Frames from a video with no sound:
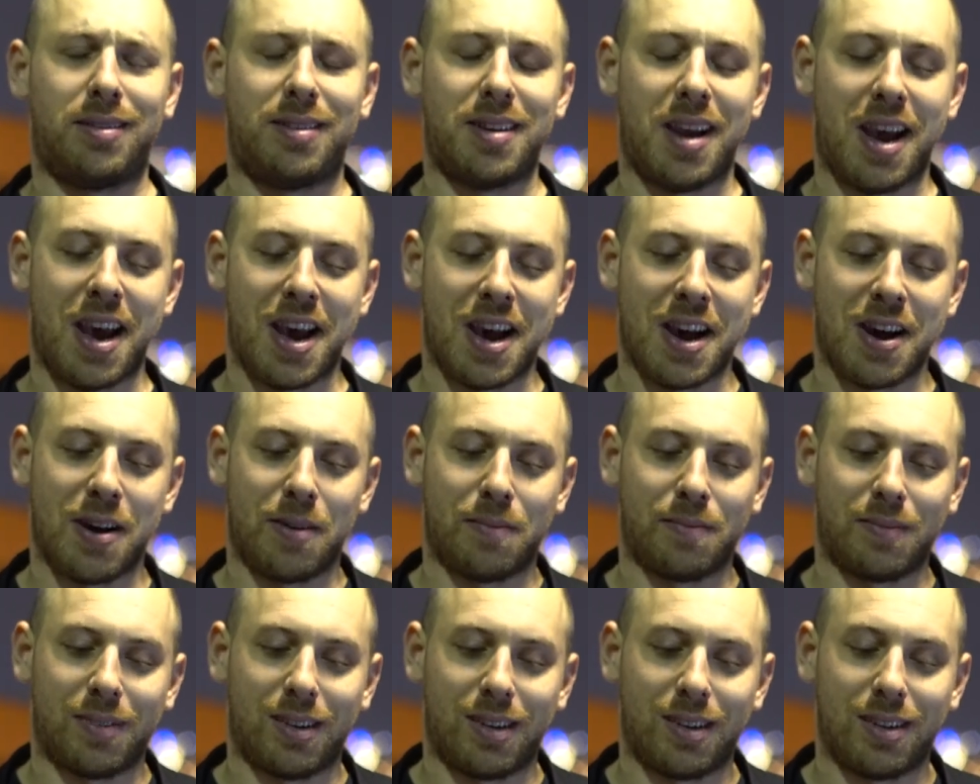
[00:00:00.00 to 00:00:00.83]

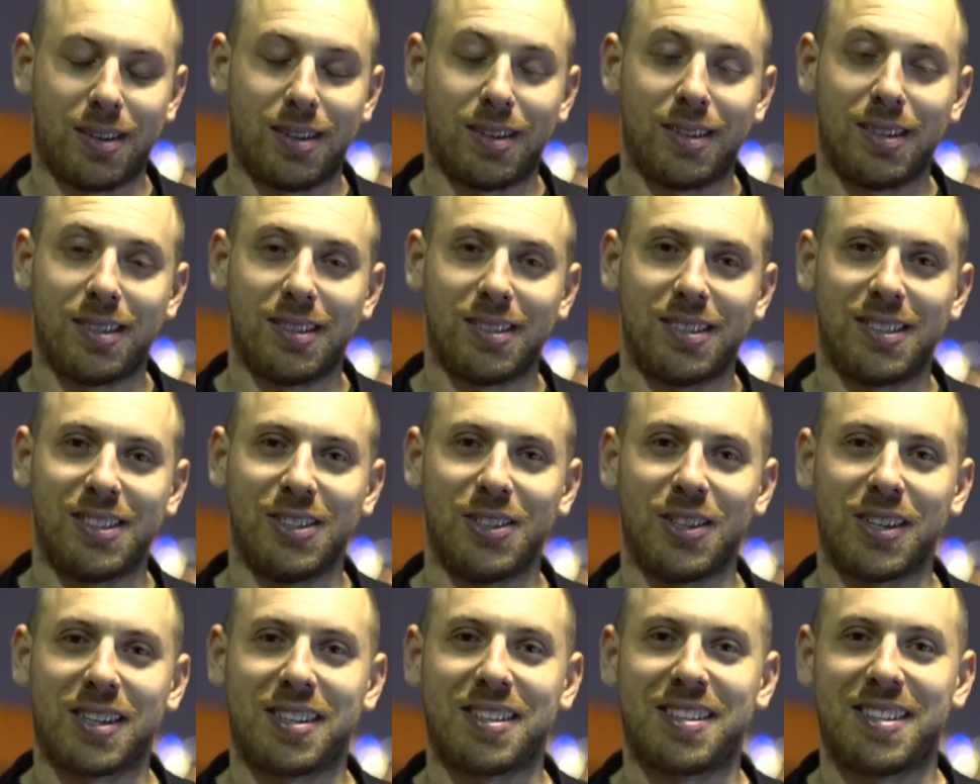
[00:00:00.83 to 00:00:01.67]
damn,
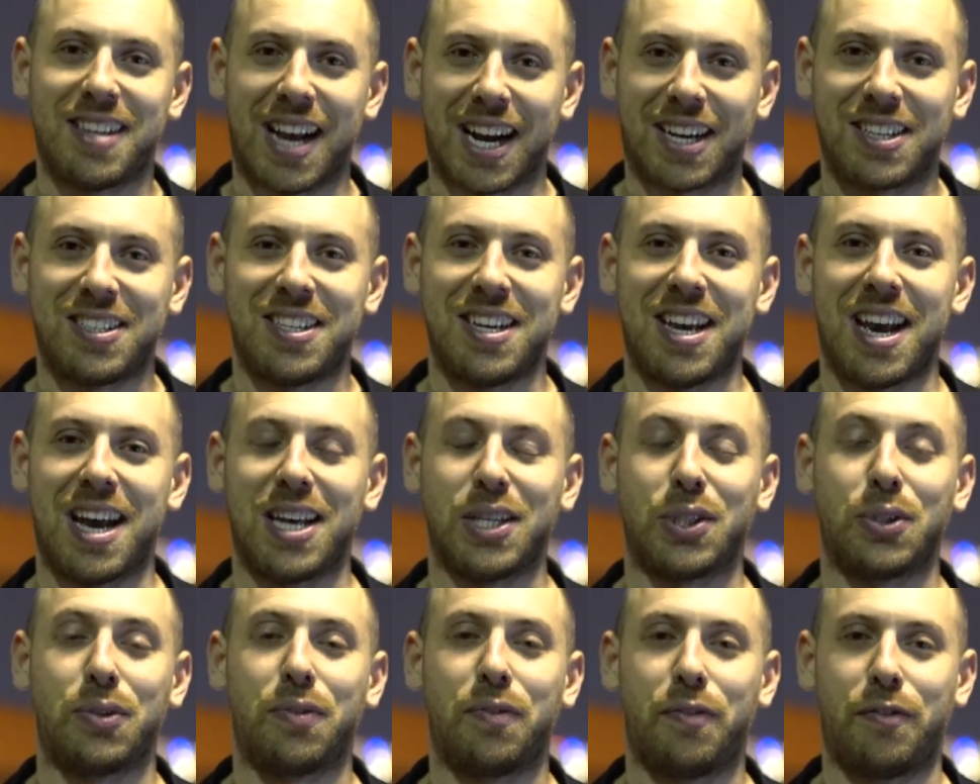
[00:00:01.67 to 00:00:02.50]
you look sexy
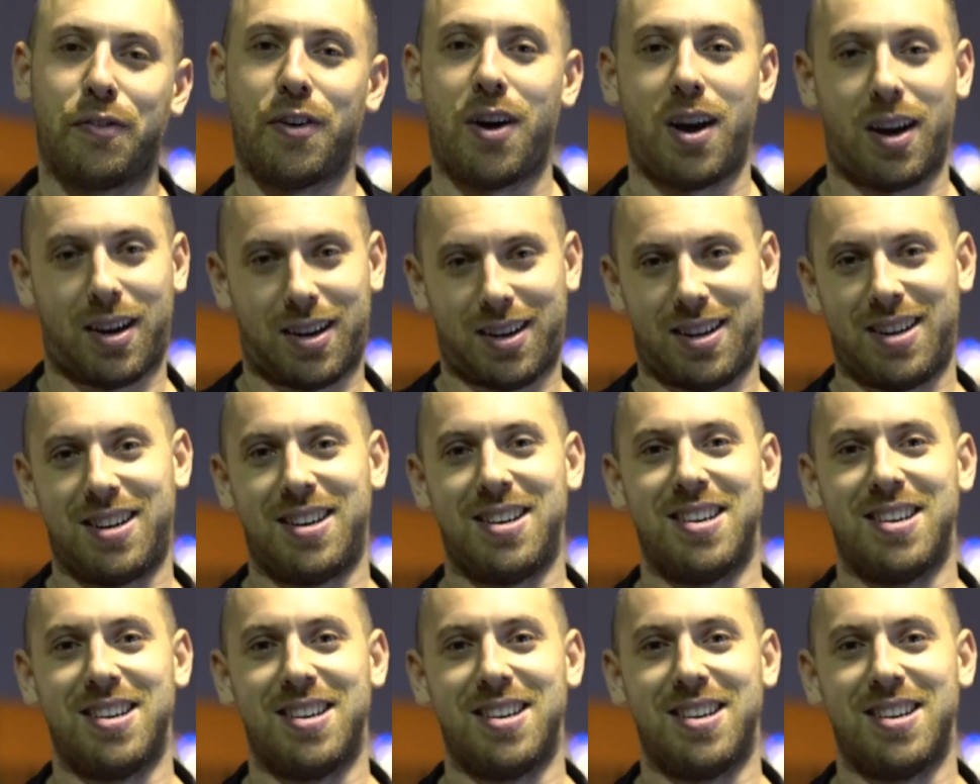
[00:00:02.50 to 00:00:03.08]
as fuck